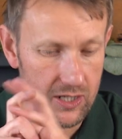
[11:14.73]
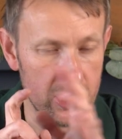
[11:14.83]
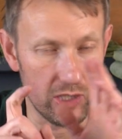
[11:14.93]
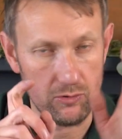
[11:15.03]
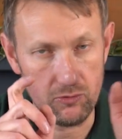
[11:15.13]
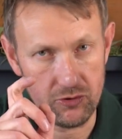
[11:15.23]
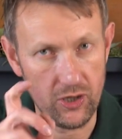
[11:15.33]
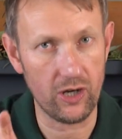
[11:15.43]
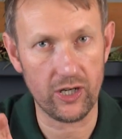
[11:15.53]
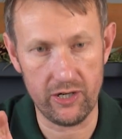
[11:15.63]
you will
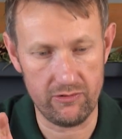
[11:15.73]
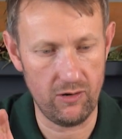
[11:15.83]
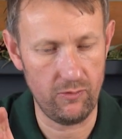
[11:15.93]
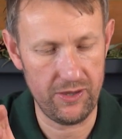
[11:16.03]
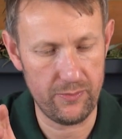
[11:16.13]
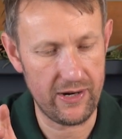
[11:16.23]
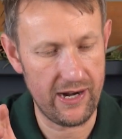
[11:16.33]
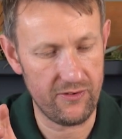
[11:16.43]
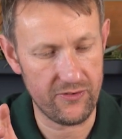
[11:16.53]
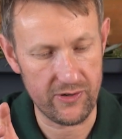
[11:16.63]
not go wrong with the
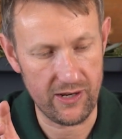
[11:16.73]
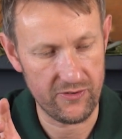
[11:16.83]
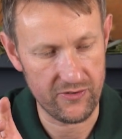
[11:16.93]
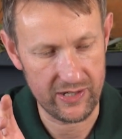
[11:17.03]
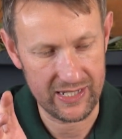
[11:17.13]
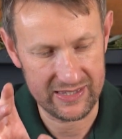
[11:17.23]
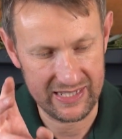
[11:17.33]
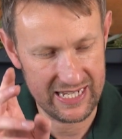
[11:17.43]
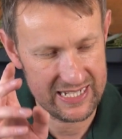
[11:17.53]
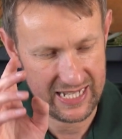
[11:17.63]
Beretta 303. These